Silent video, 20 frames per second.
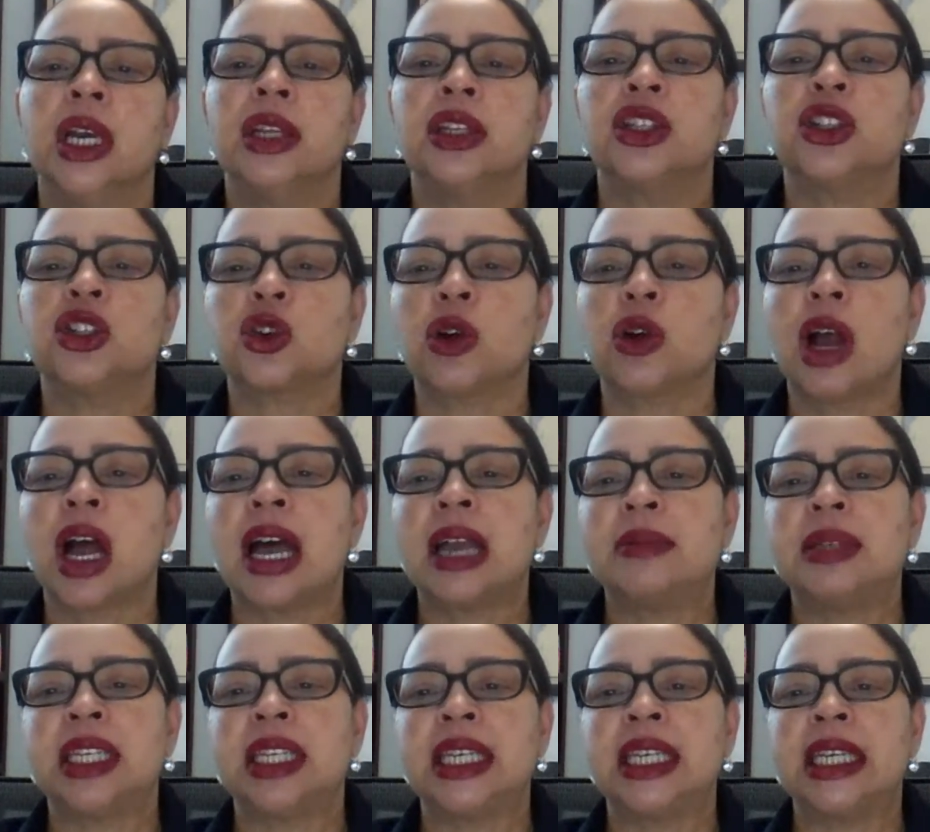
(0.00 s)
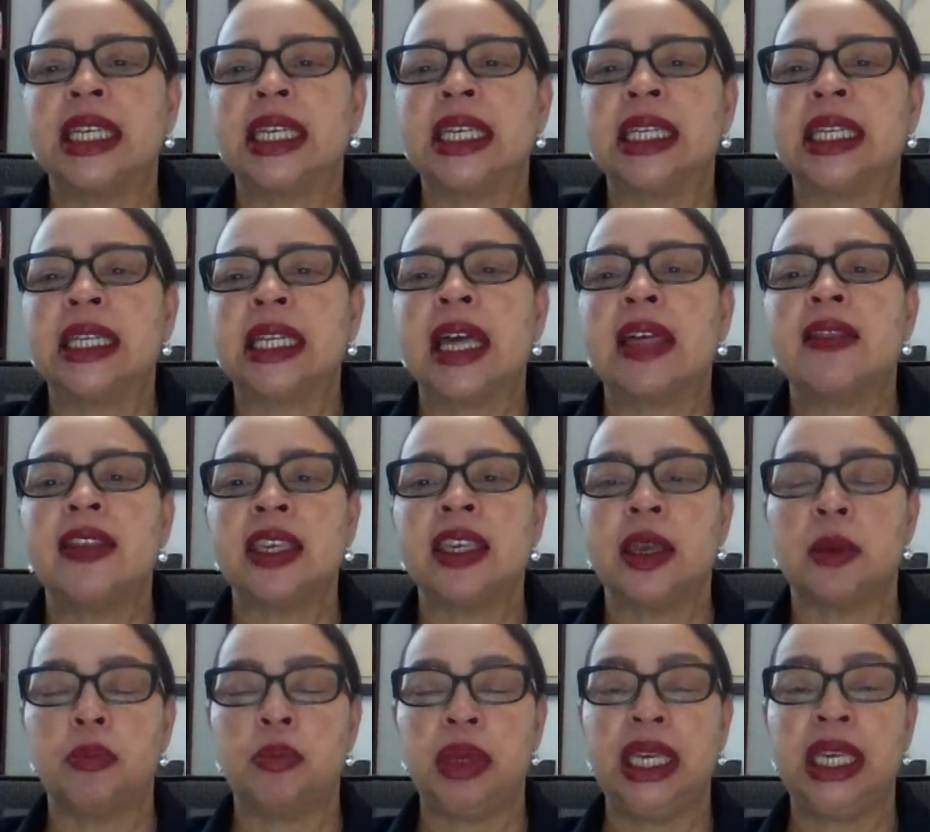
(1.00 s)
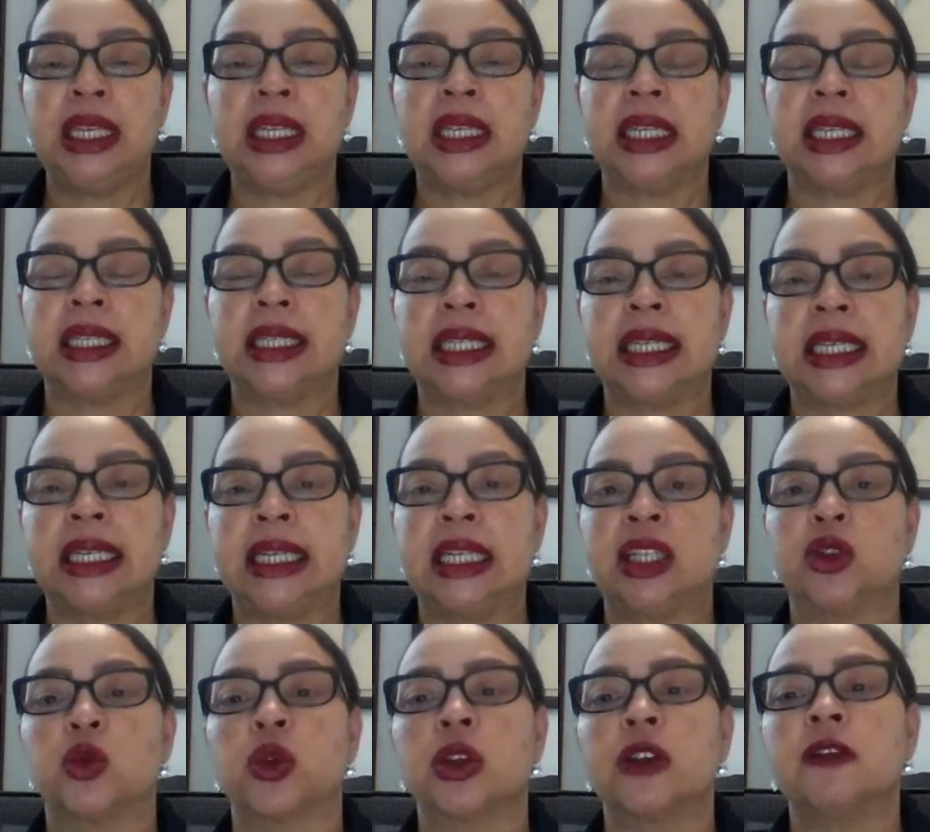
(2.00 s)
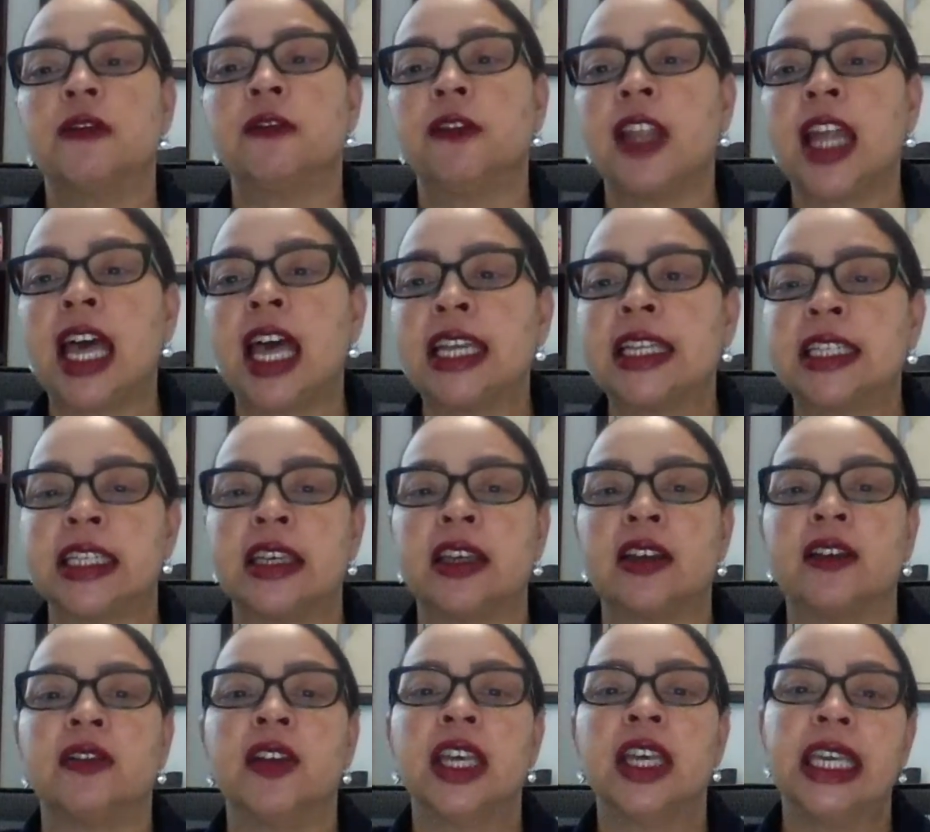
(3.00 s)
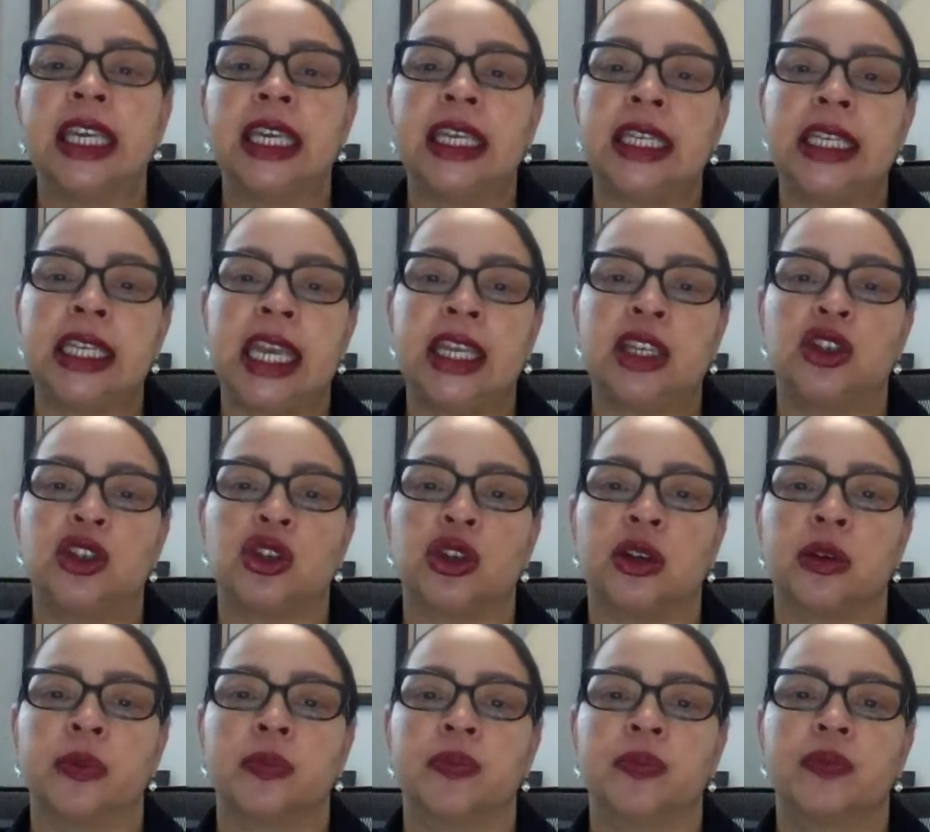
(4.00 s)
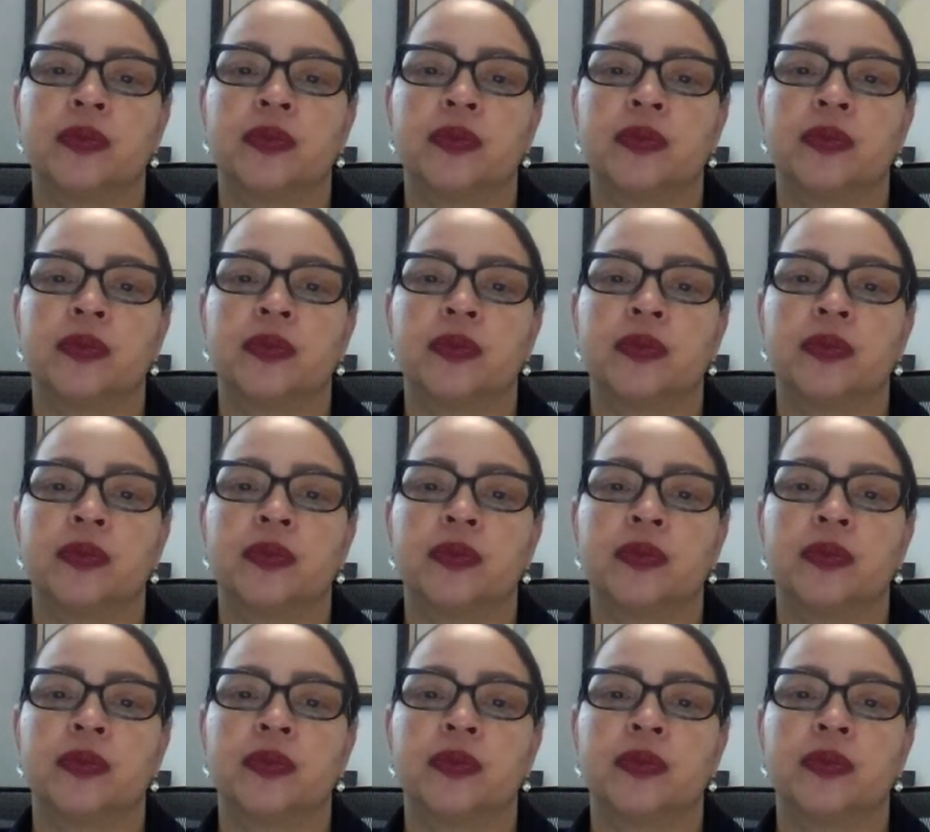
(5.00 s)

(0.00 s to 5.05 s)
described in the appendix is reflective in nature.